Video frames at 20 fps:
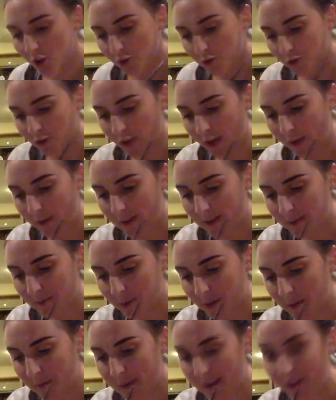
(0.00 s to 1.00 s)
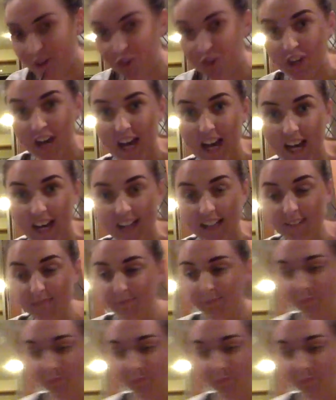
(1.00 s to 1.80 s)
So that one's pretty much done.